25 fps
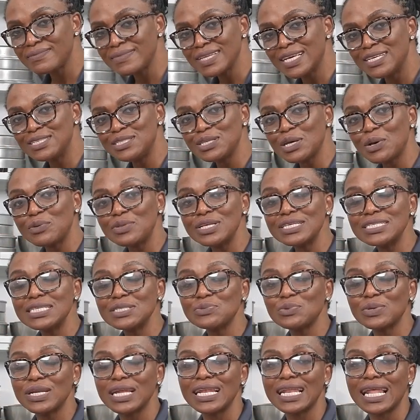So this
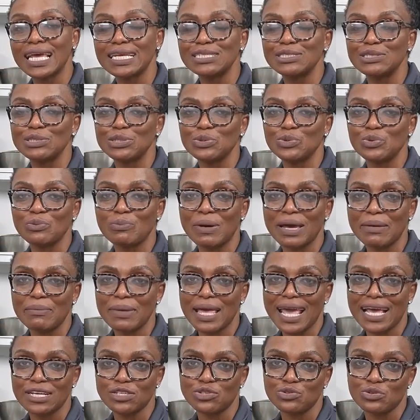is what I like to do with my
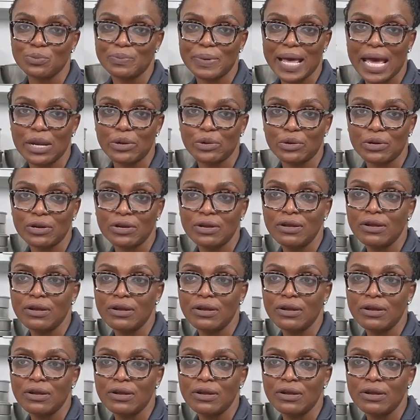extra batter.